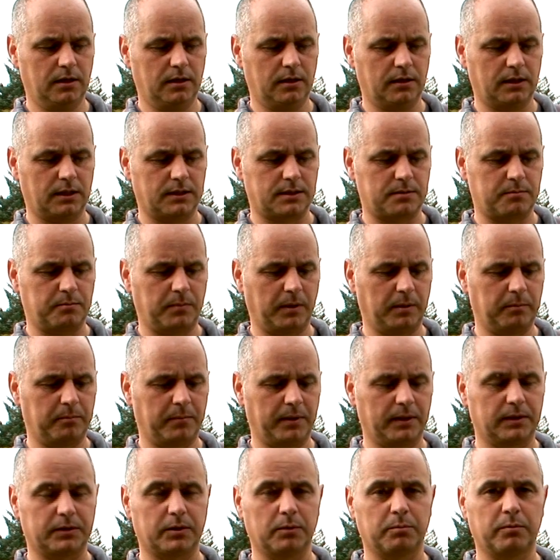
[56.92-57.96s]
that's been
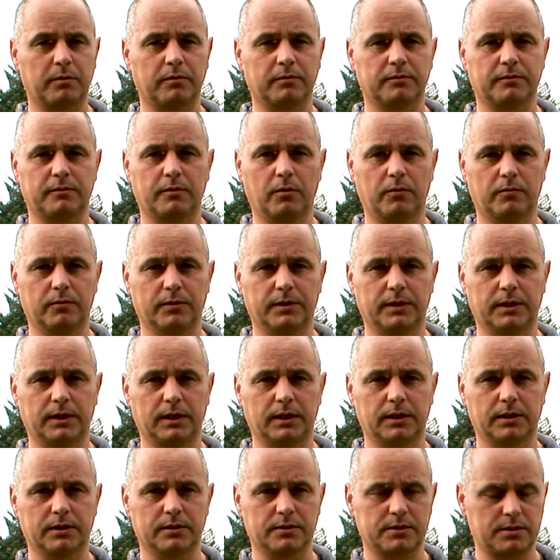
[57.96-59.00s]
built up over the
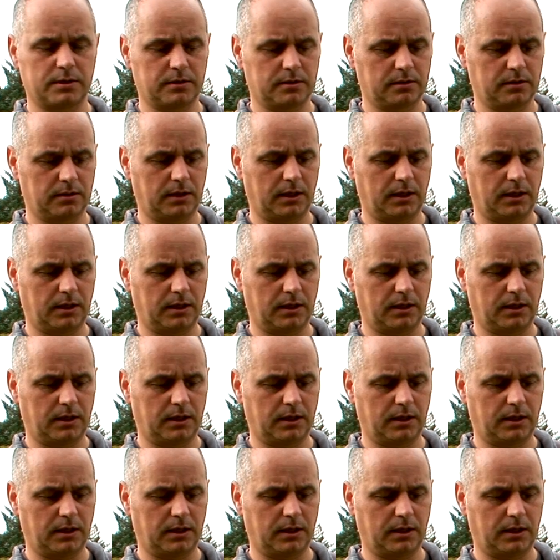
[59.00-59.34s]
years